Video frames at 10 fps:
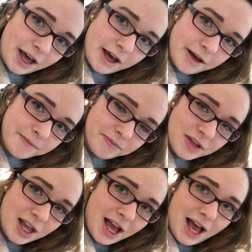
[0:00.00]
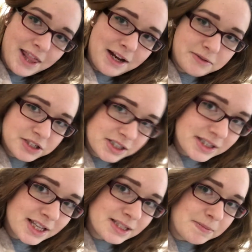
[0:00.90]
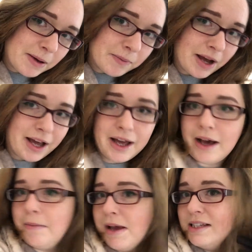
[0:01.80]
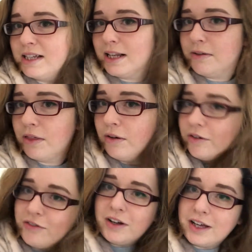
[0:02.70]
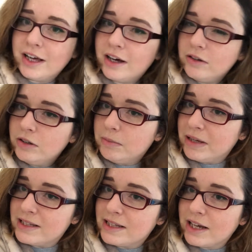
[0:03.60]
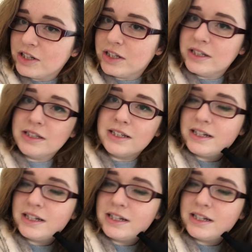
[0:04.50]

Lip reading: And then it was just this bit where I basically thought, fuck it, I'll do big sections.